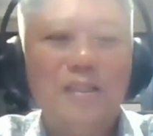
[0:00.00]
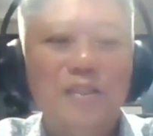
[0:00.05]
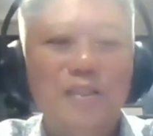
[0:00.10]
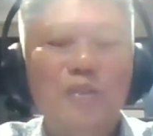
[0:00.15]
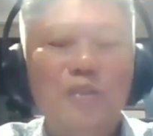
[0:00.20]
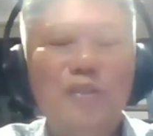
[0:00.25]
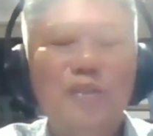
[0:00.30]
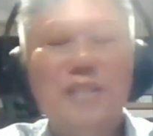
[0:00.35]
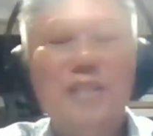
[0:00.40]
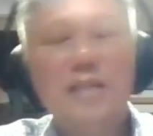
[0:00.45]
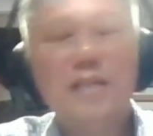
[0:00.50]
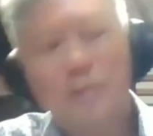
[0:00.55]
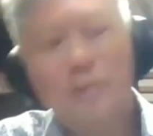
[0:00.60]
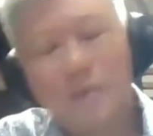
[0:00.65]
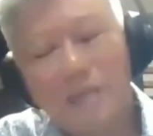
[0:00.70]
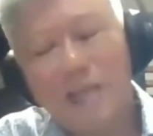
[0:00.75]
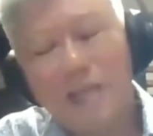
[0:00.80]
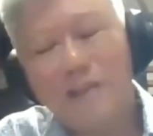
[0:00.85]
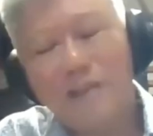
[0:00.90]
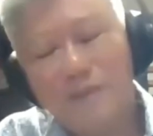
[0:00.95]
Introduced her
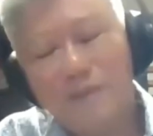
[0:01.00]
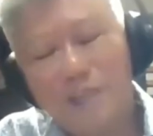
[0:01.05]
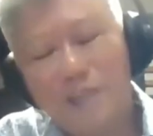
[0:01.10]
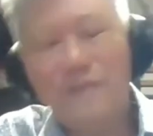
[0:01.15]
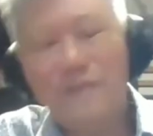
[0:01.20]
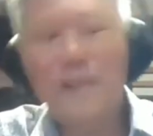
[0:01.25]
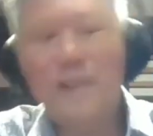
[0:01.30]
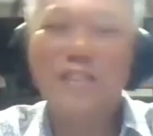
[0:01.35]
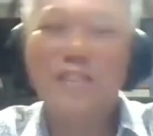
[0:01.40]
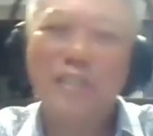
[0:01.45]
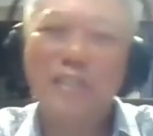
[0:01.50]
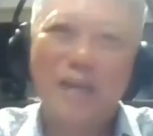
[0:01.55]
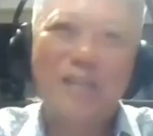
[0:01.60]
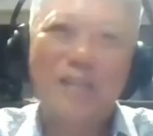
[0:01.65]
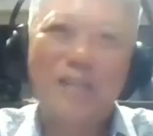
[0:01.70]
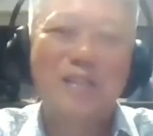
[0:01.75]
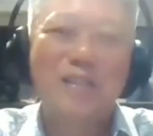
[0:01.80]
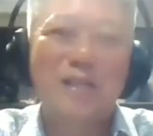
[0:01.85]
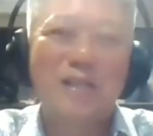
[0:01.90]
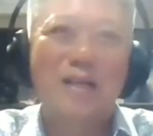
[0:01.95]
to LifeWave, and she
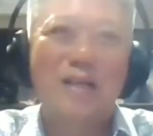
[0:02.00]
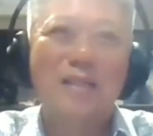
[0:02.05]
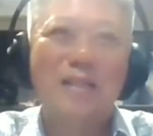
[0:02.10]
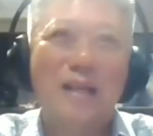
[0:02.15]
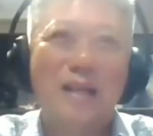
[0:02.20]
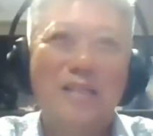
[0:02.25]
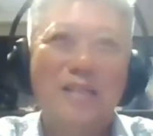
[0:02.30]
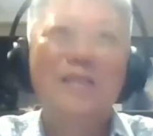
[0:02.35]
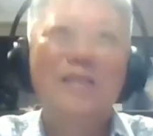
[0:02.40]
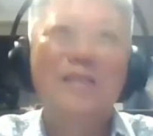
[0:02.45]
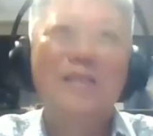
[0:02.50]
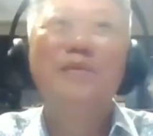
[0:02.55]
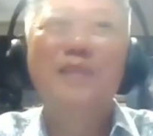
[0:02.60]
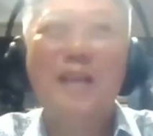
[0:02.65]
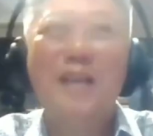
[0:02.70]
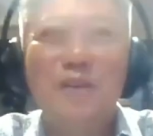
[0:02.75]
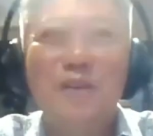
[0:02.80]
asked uh, at the same